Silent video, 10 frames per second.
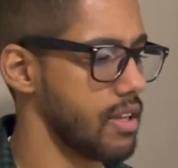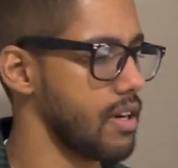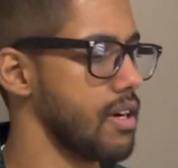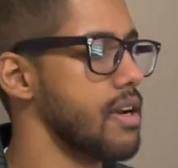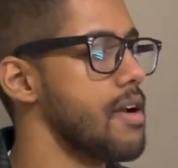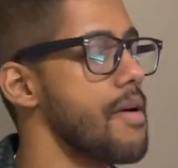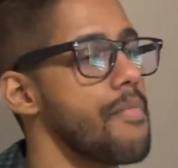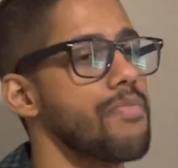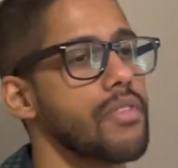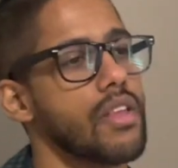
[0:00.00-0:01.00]
there.
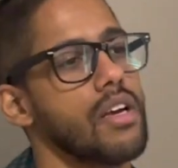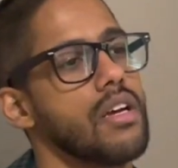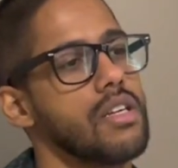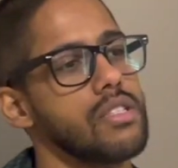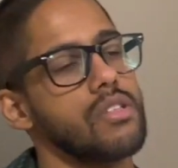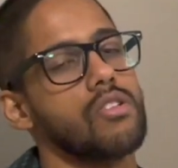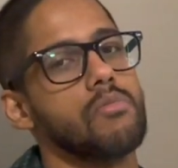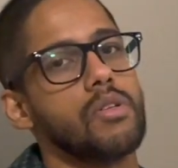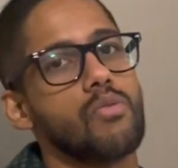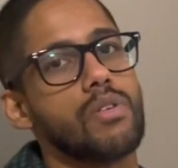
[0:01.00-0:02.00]
Did a little
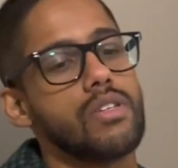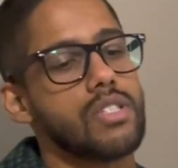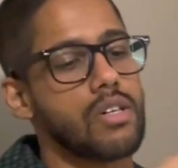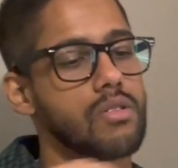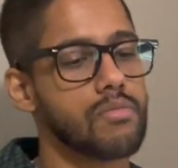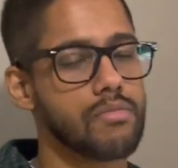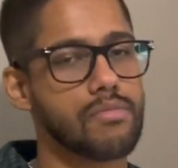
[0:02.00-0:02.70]
bit of rear delt,